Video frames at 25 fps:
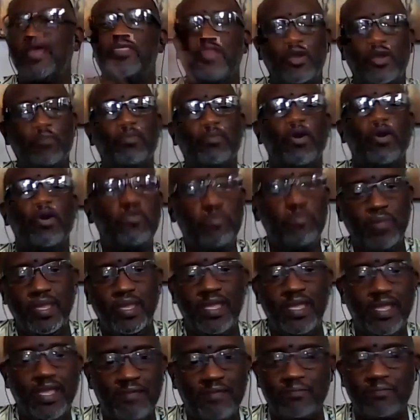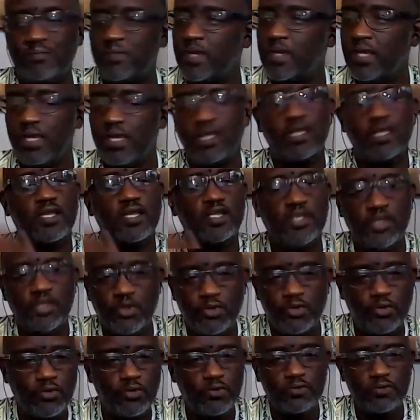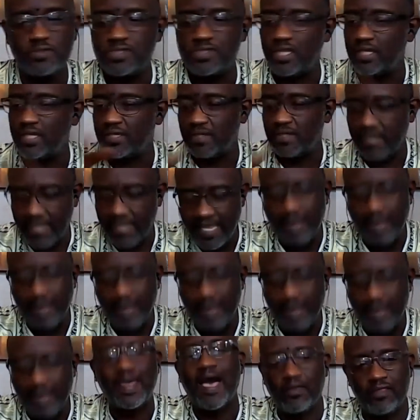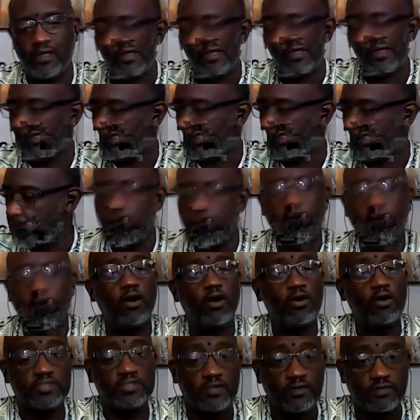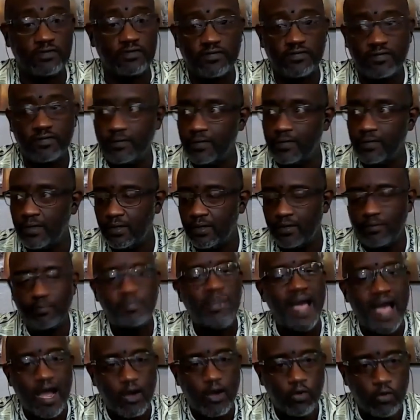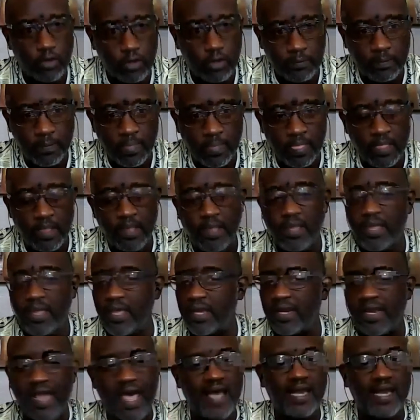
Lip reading: They both realized they're both being used and kept out of the halls of